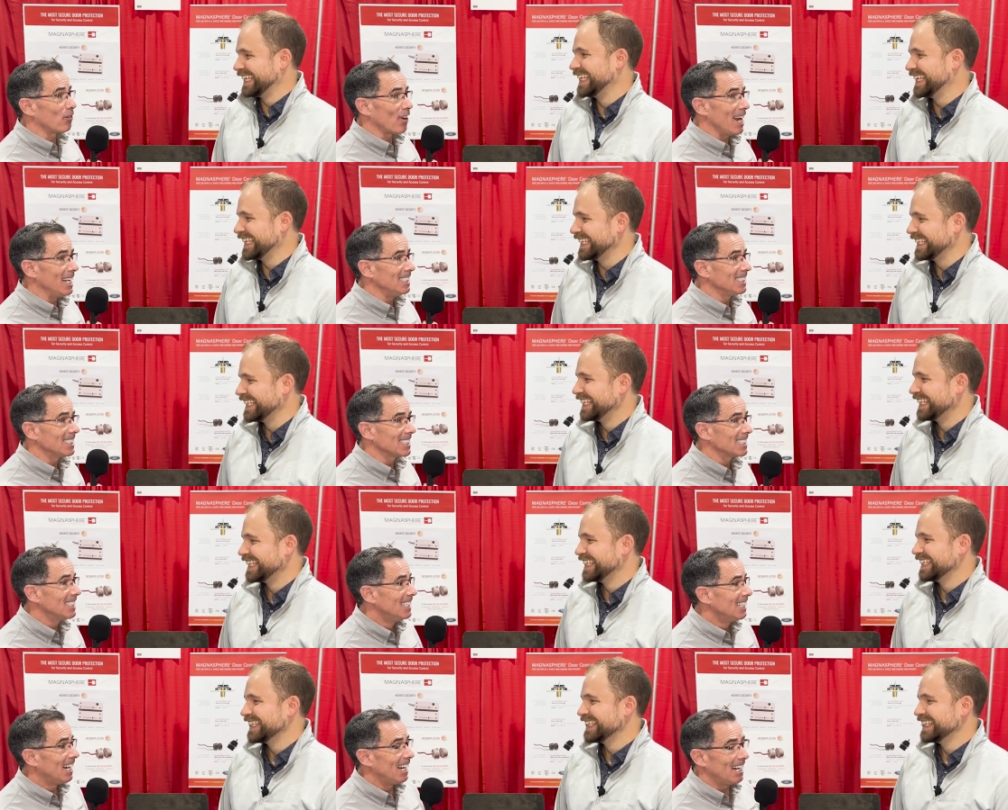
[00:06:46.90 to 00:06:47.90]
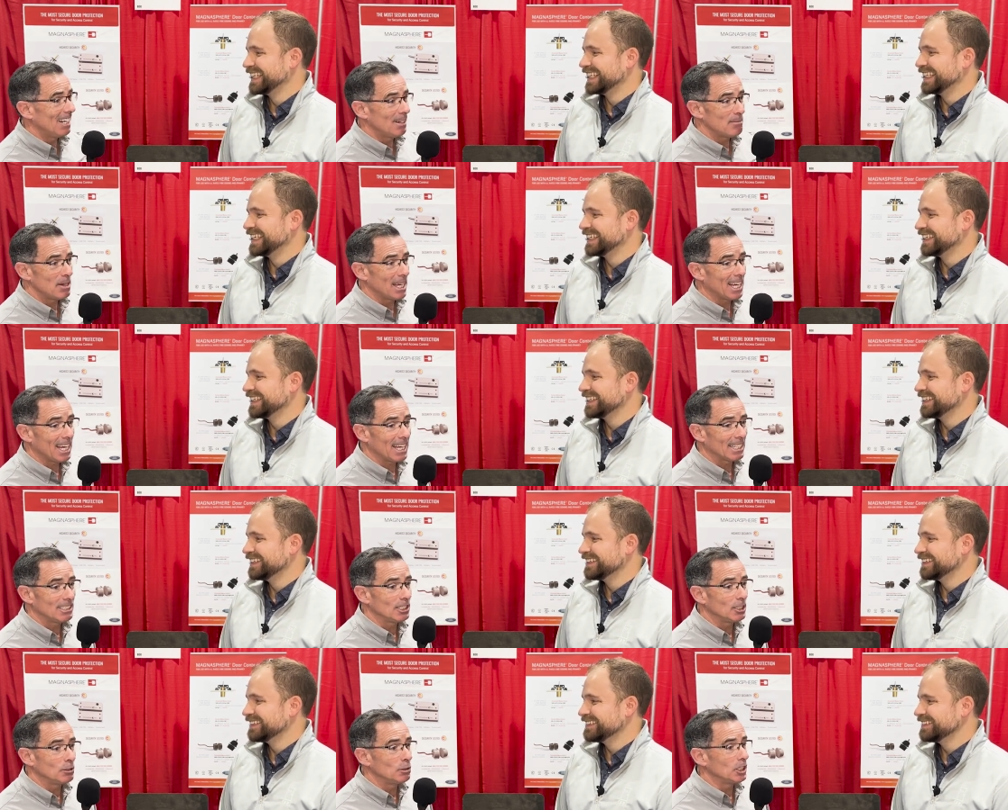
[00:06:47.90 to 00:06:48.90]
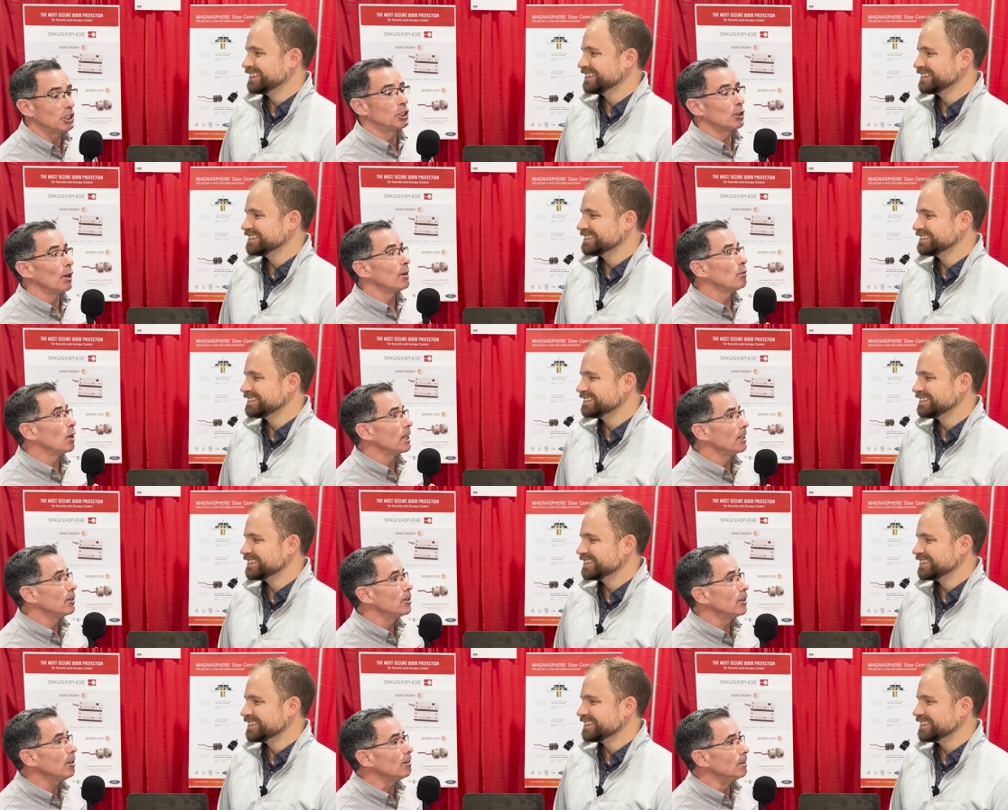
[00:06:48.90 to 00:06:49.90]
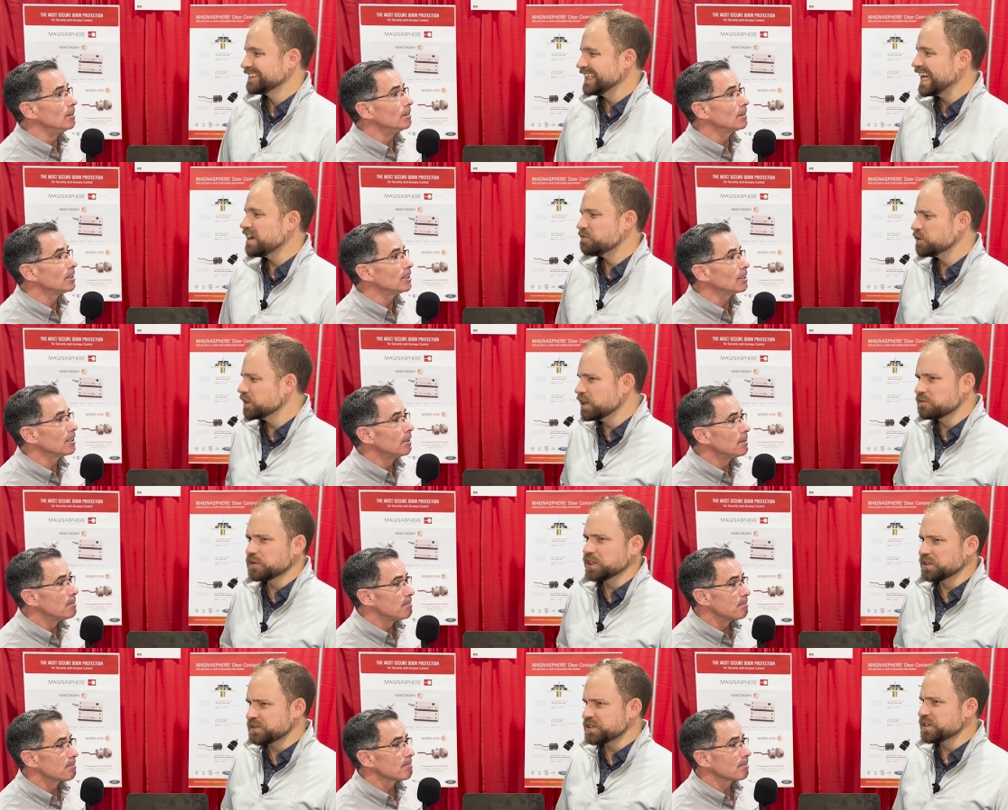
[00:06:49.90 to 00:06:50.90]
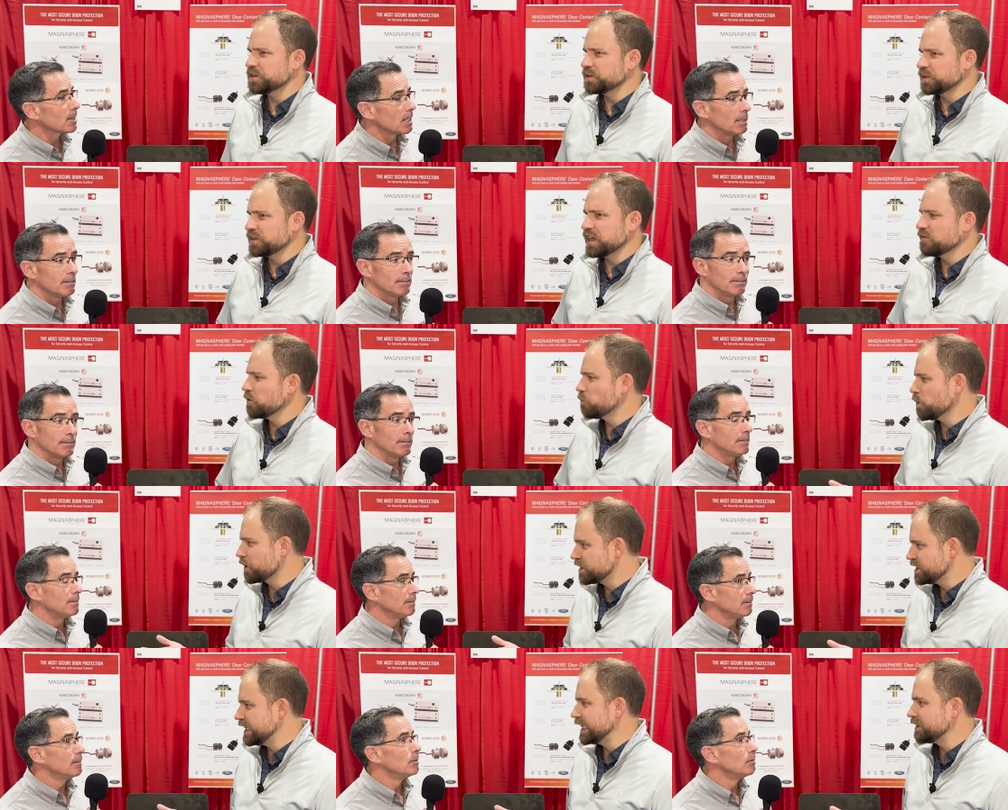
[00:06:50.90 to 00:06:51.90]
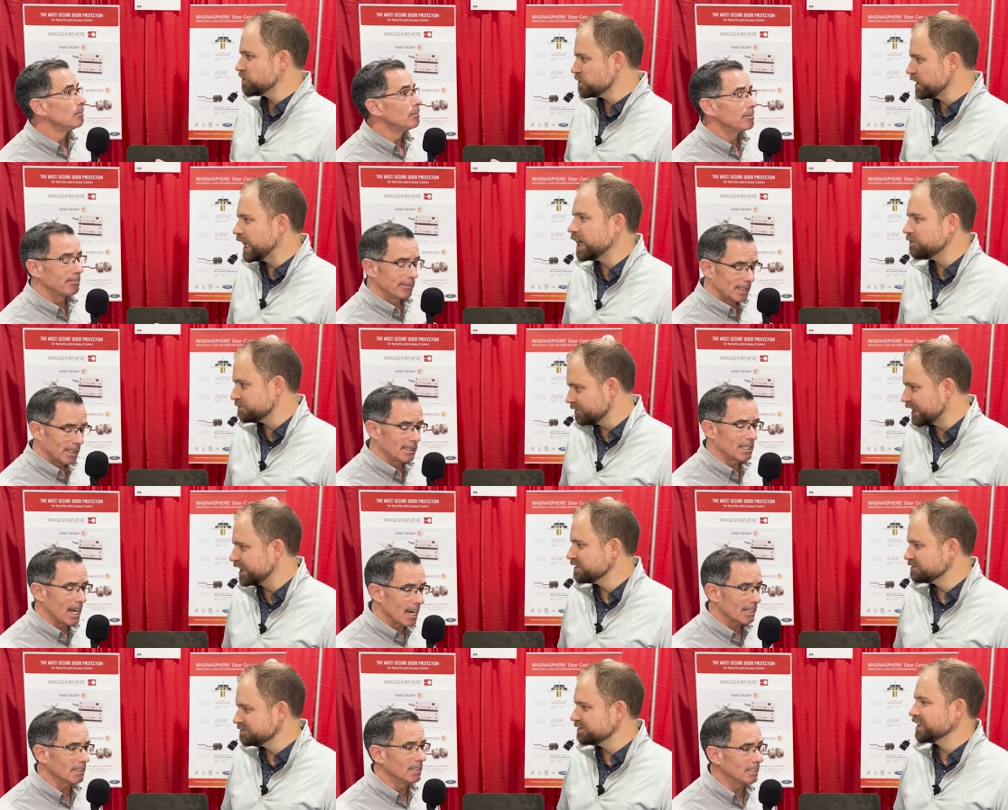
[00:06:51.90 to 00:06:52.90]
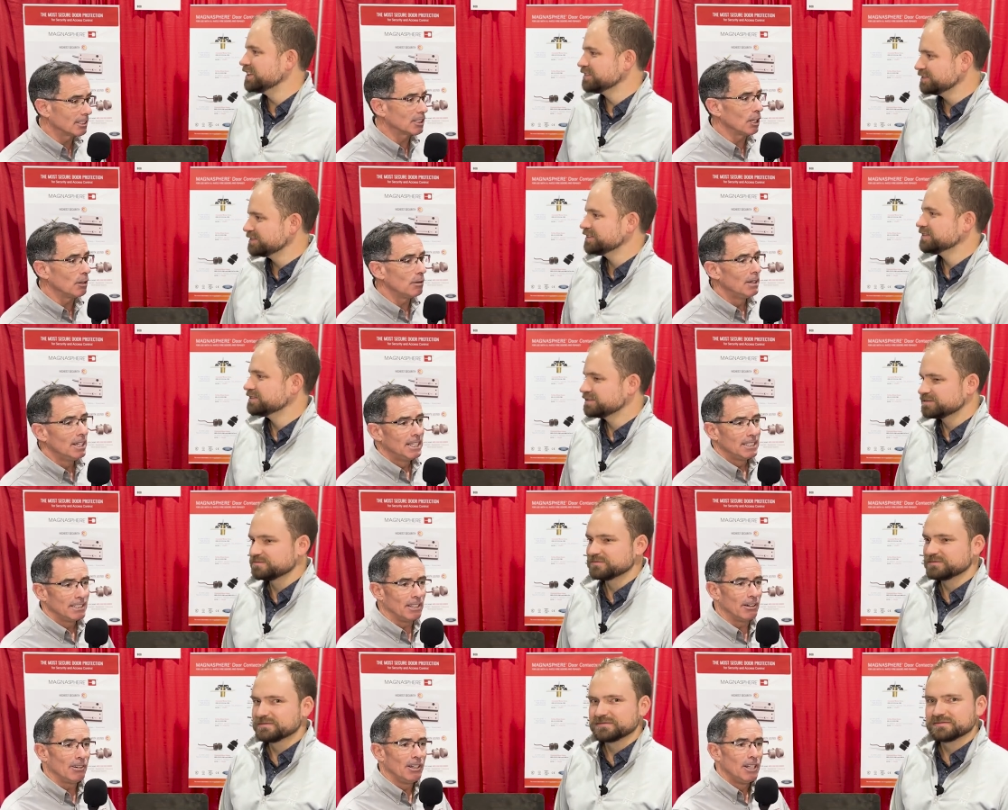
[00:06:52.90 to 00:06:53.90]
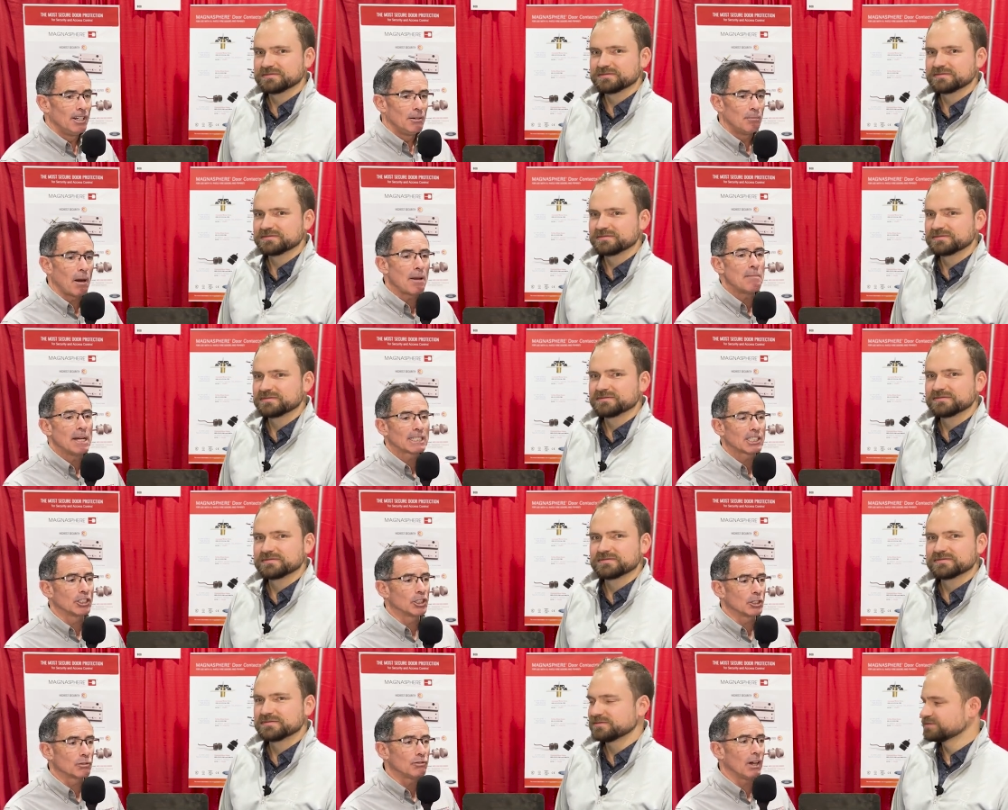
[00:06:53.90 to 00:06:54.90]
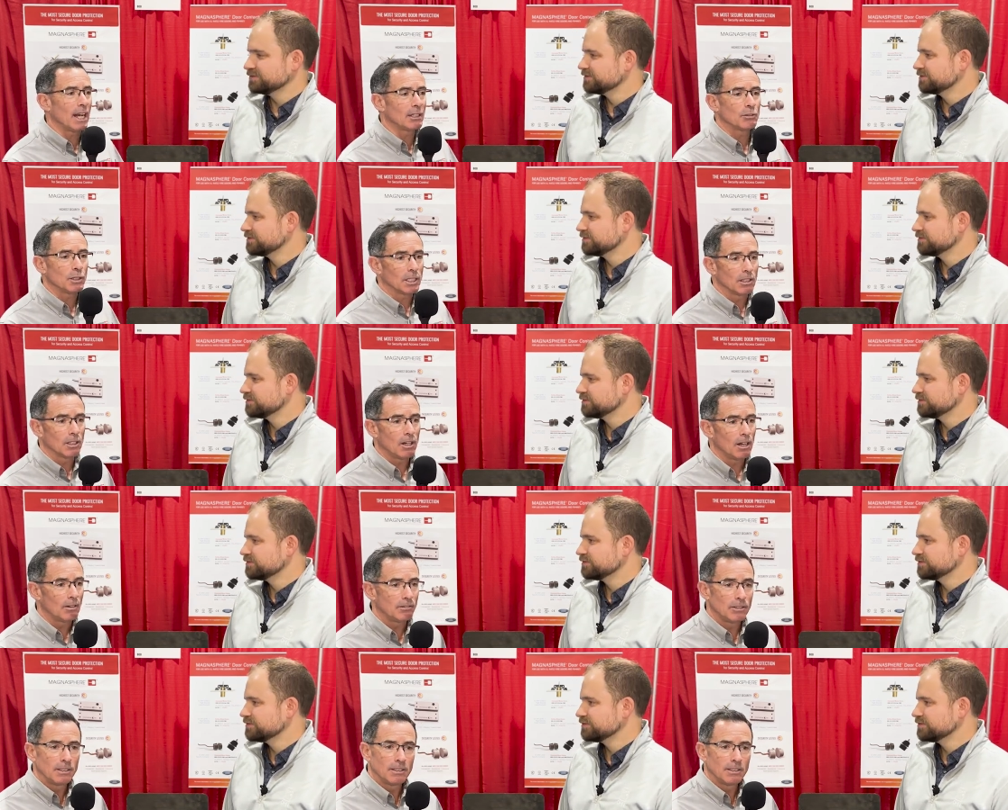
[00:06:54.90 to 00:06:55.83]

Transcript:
Speaker 1: friends um, and you enjoy what you do.
Speaker 2: Yeah, if you love what you do, you never work a day in your life. Exactly. Right? So,
Speaker 1: you know, my message is find what you love,